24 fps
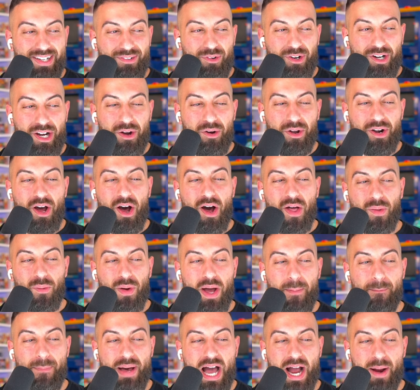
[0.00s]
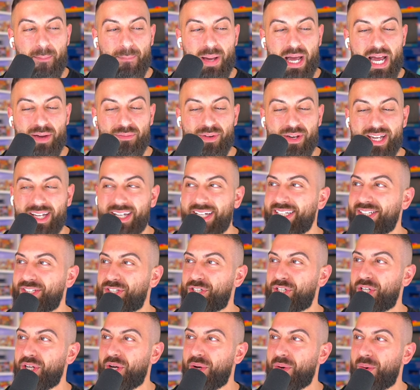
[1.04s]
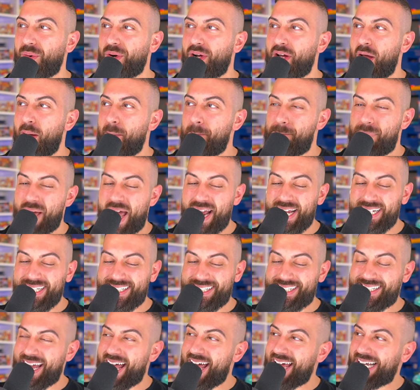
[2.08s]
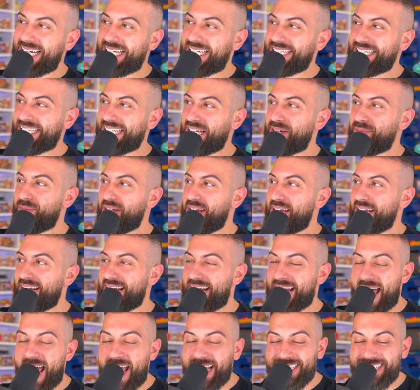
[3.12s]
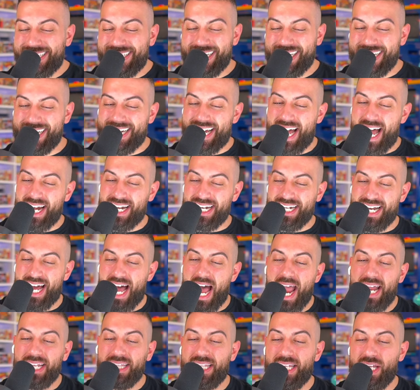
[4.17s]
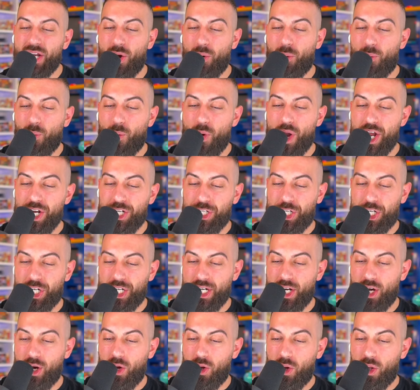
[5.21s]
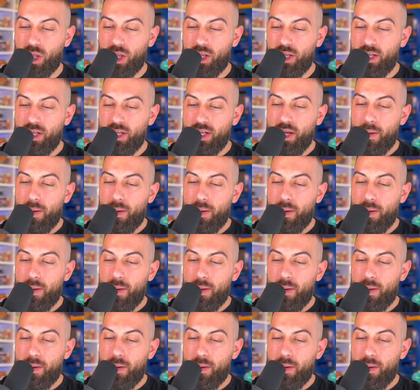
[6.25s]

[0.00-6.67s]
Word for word: We're going all the way back, baby, to Base set unlimited 19.99 the original